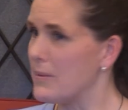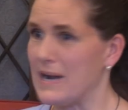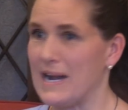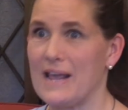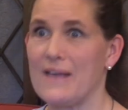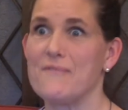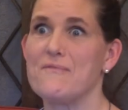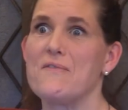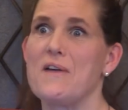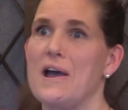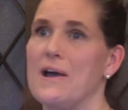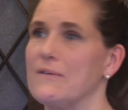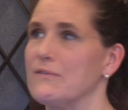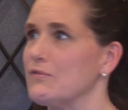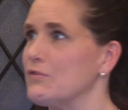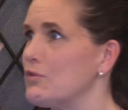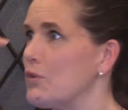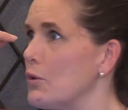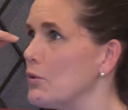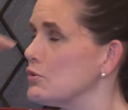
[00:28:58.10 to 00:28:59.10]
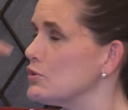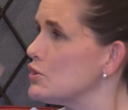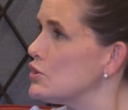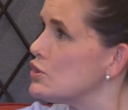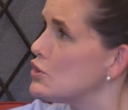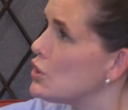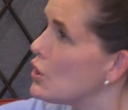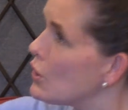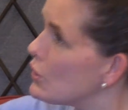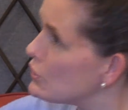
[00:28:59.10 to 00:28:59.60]
But I found those
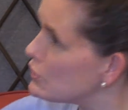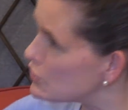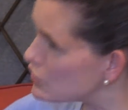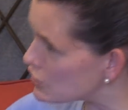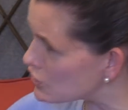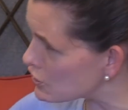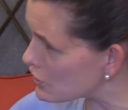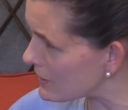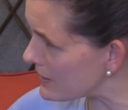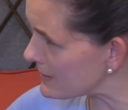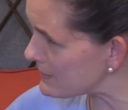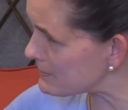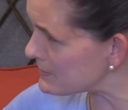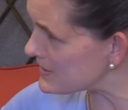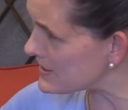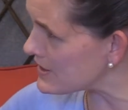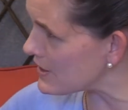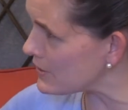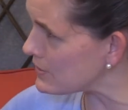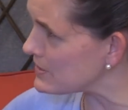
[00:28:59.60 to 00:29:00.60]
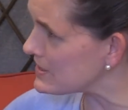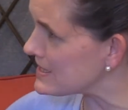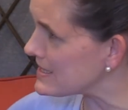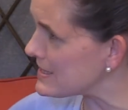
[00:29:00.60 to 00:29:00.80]
nose strips, those